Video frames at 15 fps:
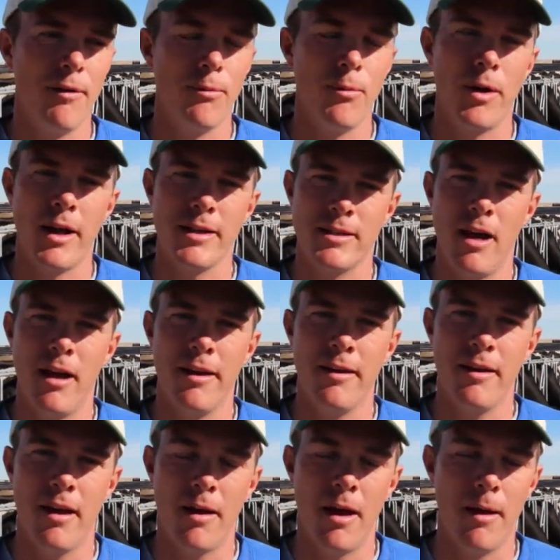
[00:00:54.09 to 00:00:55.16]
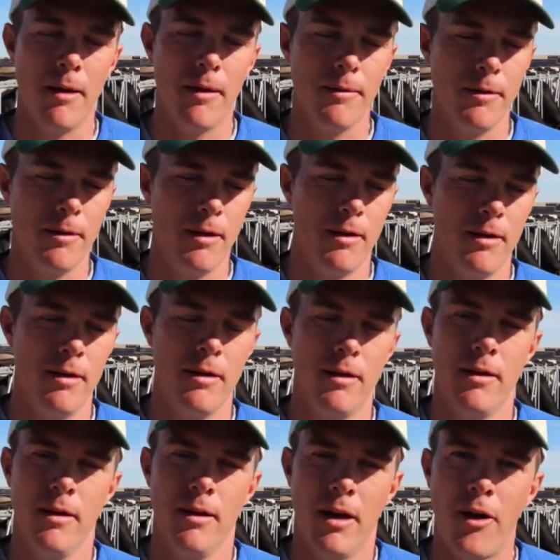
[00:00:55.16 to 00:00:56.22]
When I saw
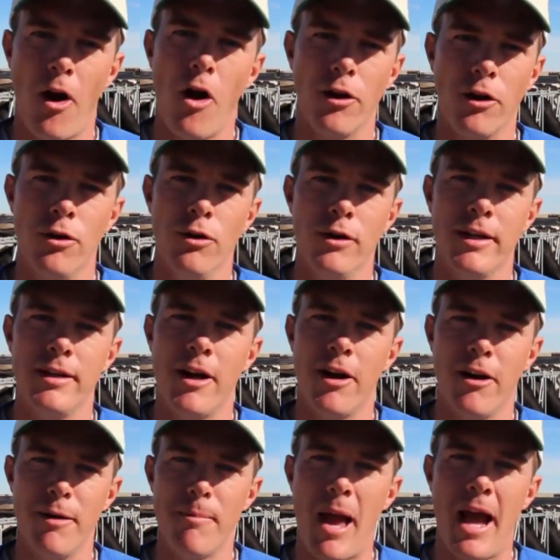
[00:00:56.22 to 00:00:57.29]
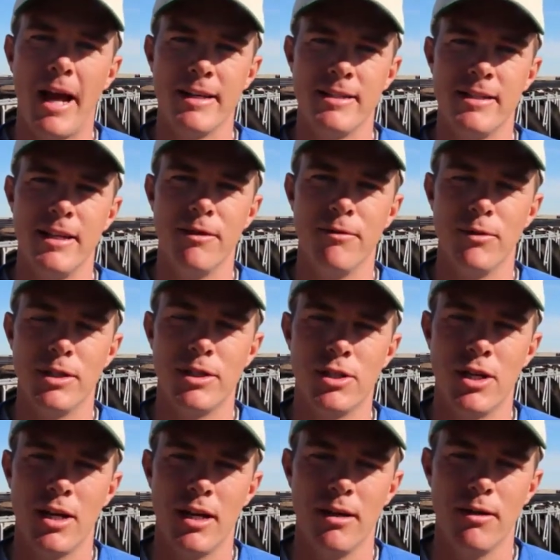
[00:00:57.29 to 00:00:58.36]
an article in a dairy magazine which